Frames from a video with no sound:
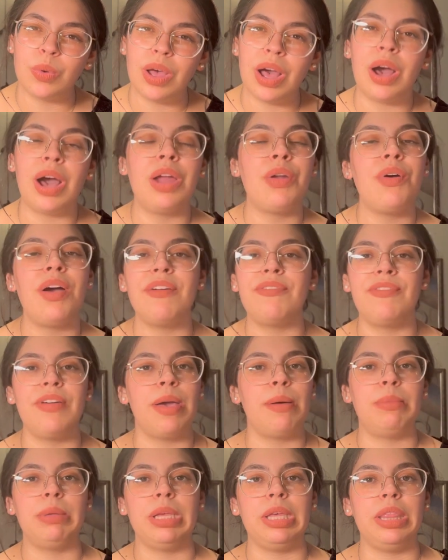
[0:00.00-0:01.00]
I don't have
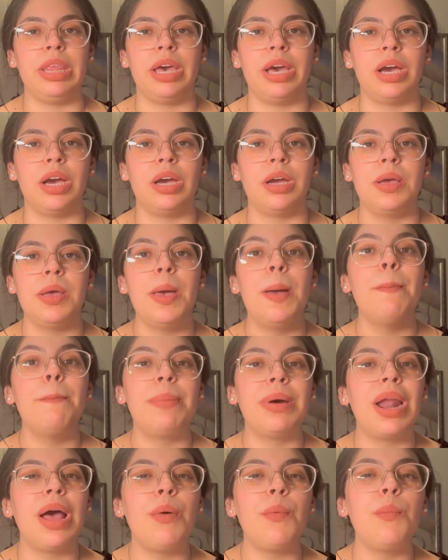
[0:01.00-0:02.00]
family there, but I,